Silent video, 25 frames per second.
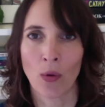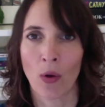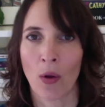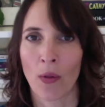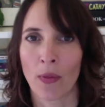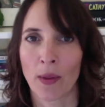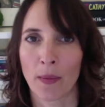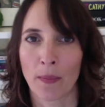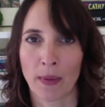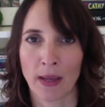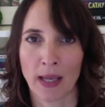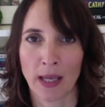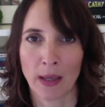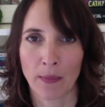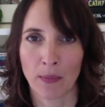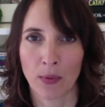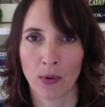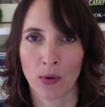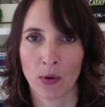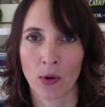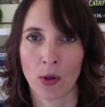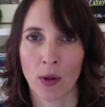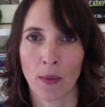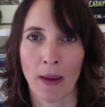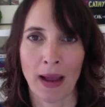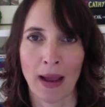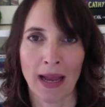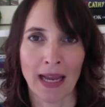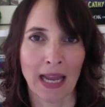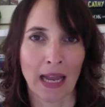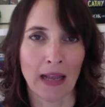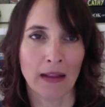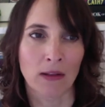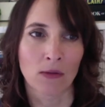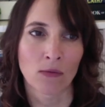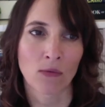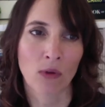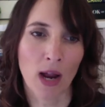on the people, about
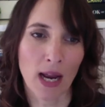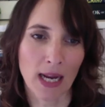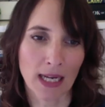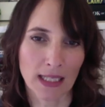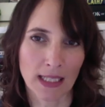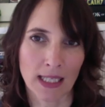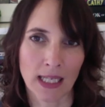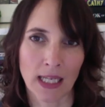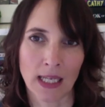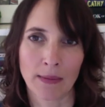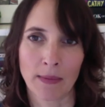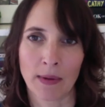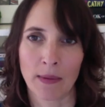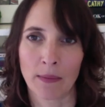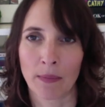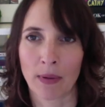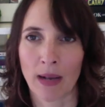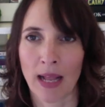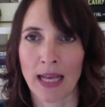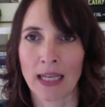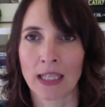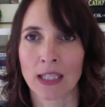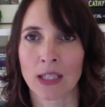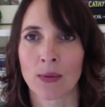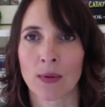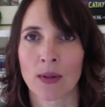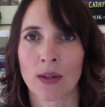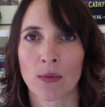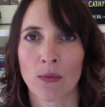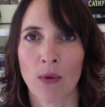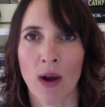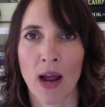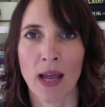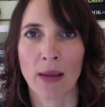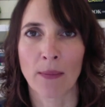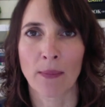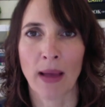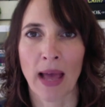getting the right team in place with the
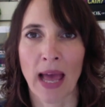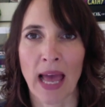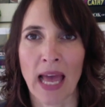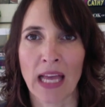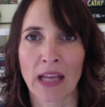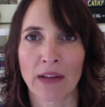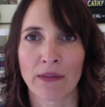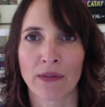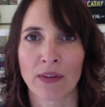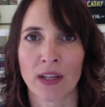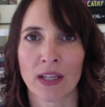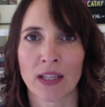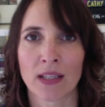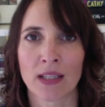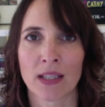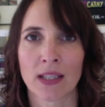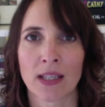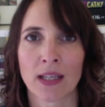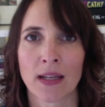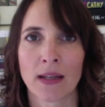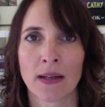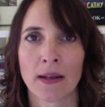right behaviours